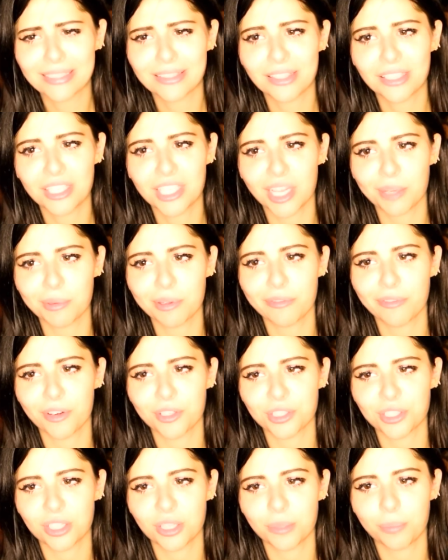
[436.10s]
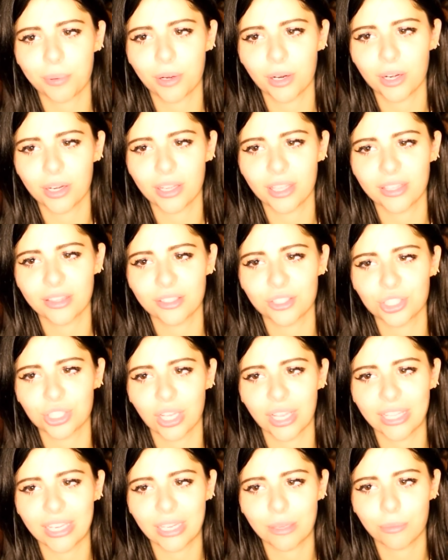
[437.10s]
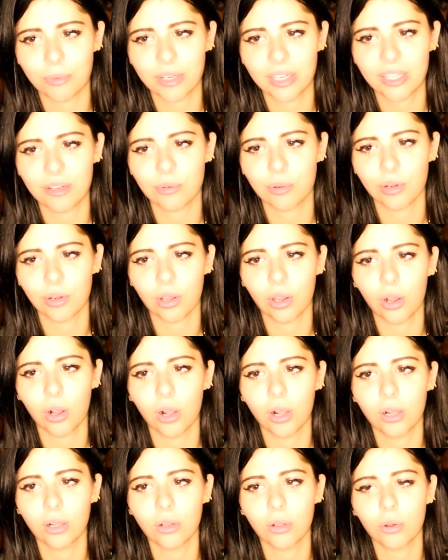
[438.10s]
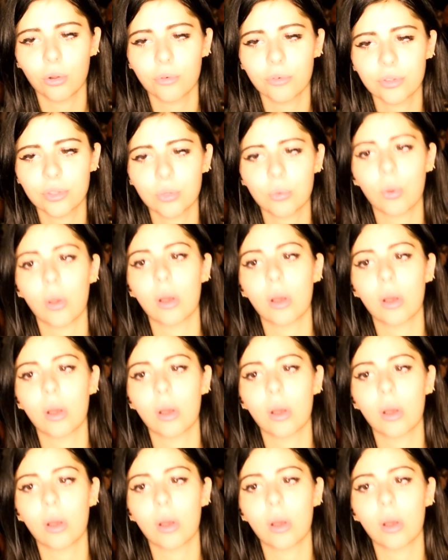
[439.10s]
like the yummy version of the part in The Shining where he wrote all over the